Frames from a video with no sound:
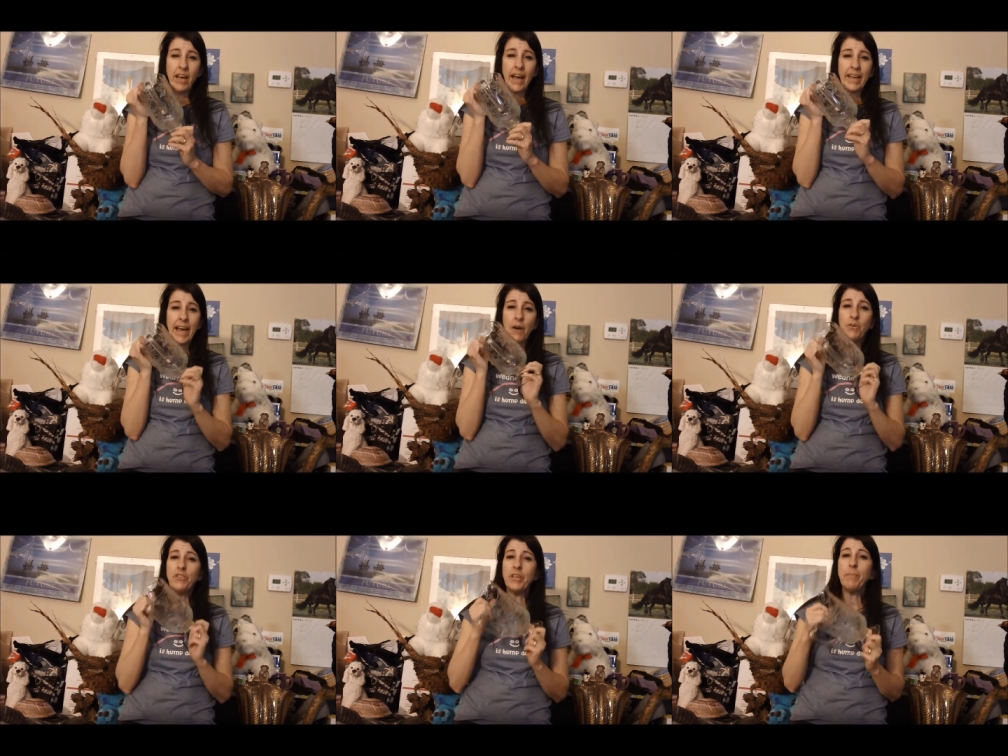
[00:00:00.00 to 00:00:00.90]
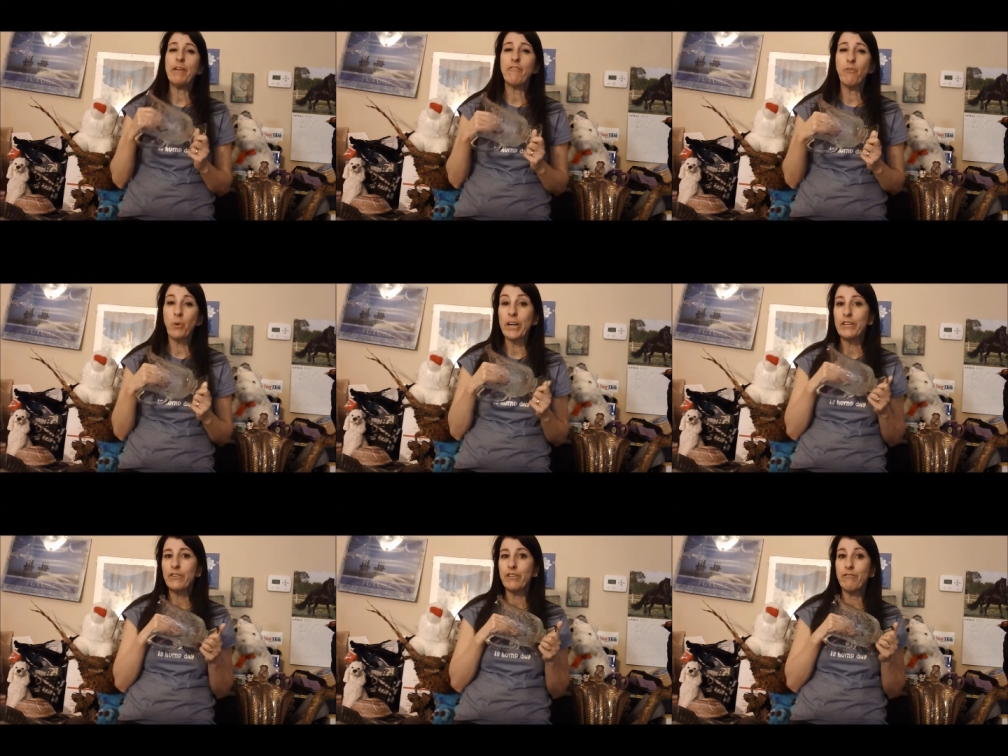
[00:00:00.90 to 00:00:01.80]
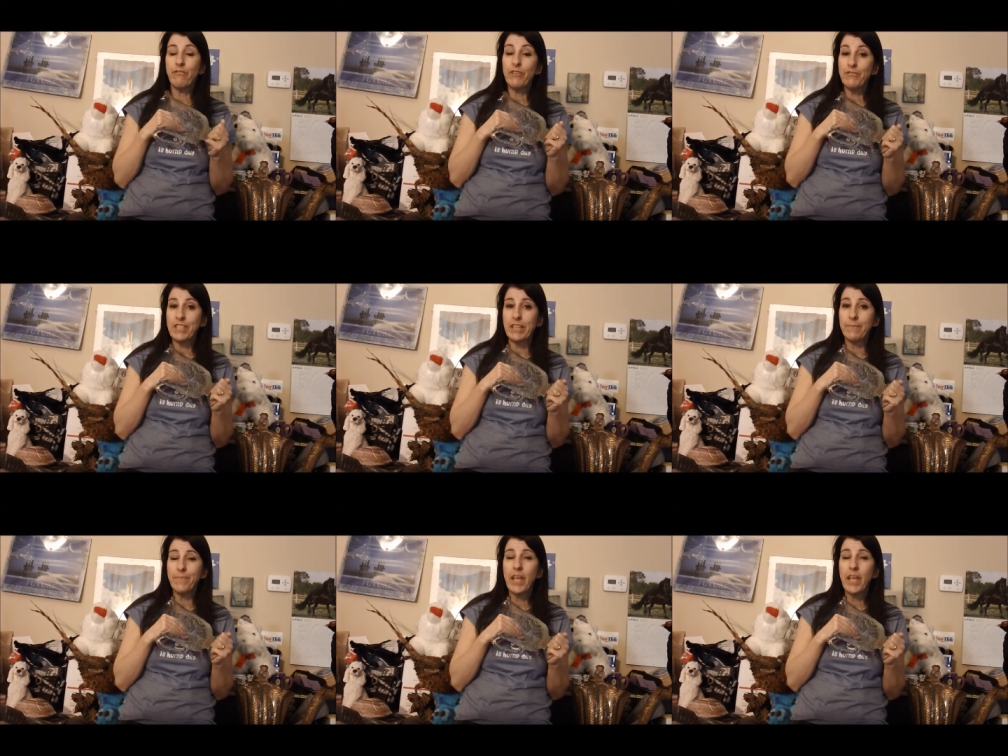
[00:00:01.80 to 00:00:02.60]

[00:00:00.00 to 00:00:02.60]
I countered them at 450.